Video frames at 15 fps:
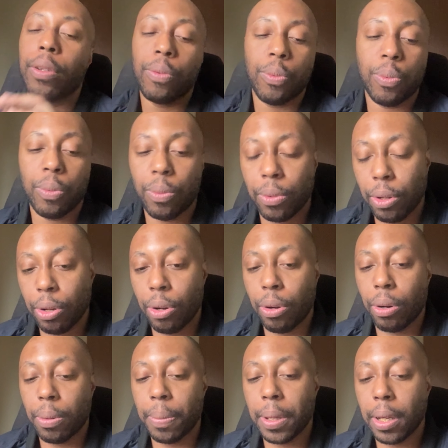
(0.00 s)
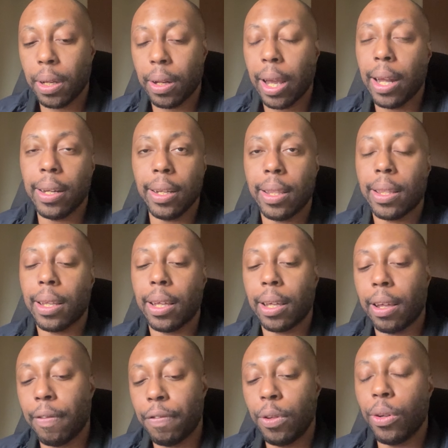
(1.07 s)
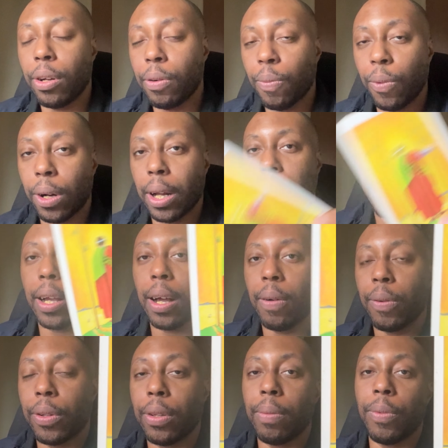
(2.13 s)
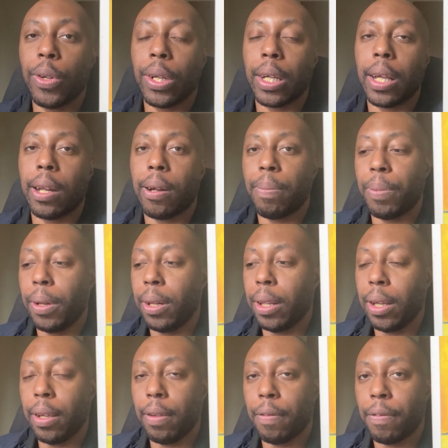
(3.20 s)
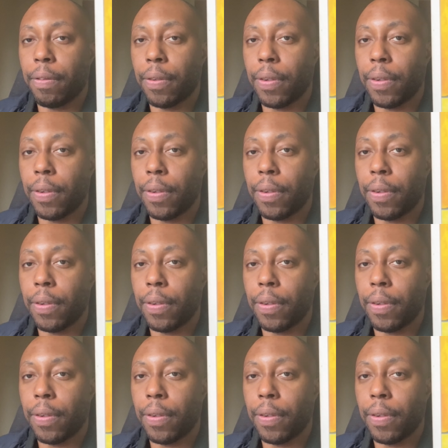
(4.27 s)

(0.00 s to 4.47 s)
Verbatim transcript: than, you know what I mean, anything. If you didn't want to hang out with them, you can get up and leave.